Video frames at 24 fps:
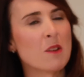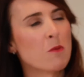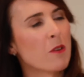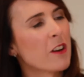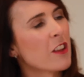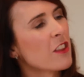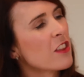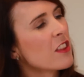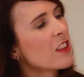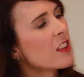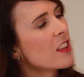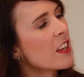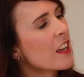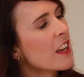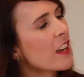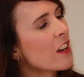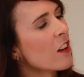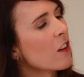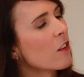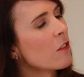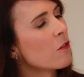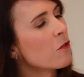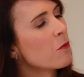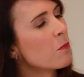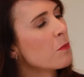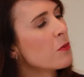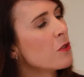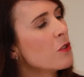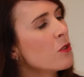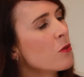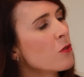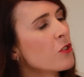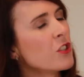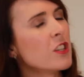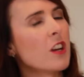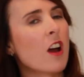What a thing of
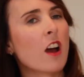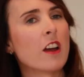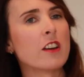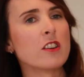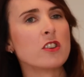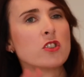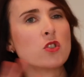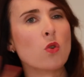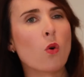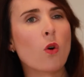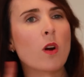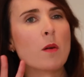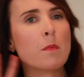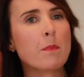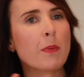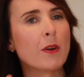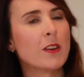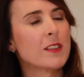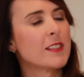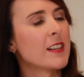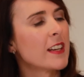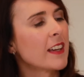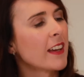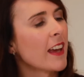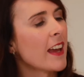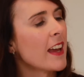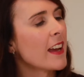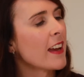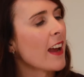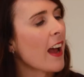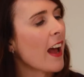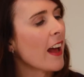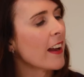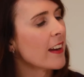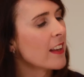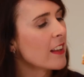beauty. I adore birthday cake
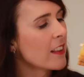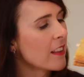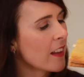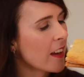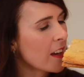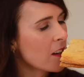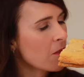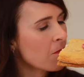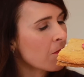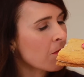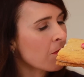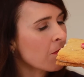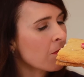anything.